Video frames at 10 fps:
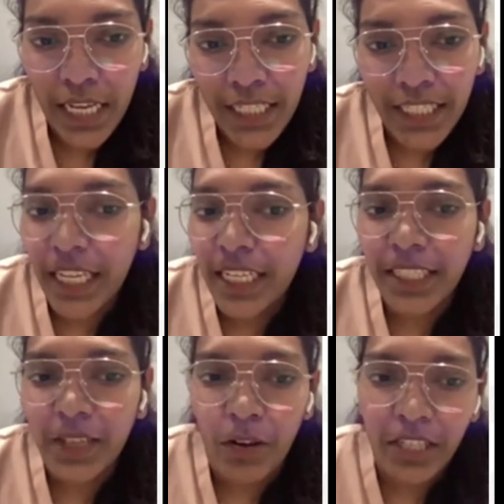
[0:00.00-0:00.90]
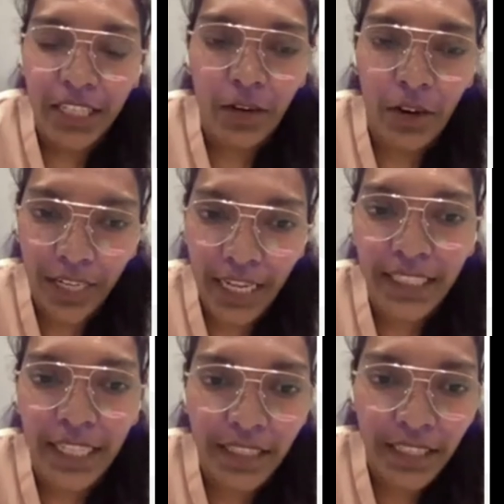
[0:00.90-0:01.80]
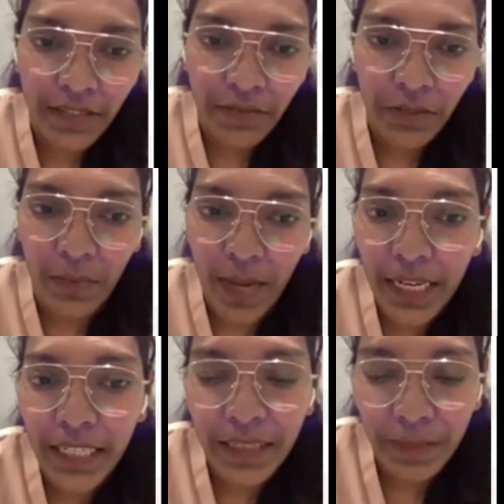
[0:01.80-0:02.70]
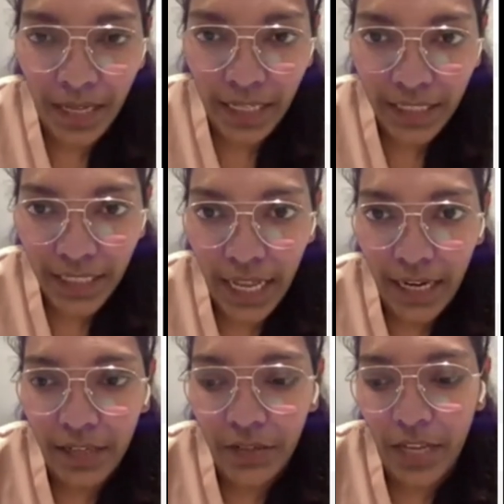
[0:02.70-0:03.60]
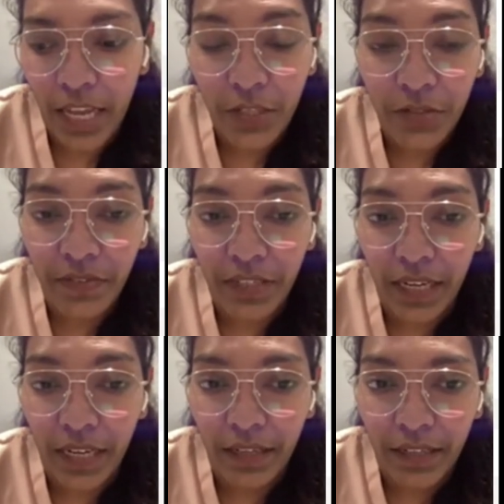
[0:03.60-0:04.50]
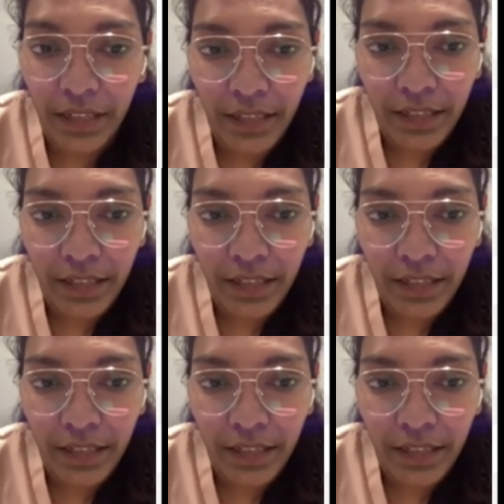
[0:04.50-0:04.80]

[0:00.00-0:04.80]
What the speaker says: Each sign is context sensitive to where it is placed and to the age of the reader.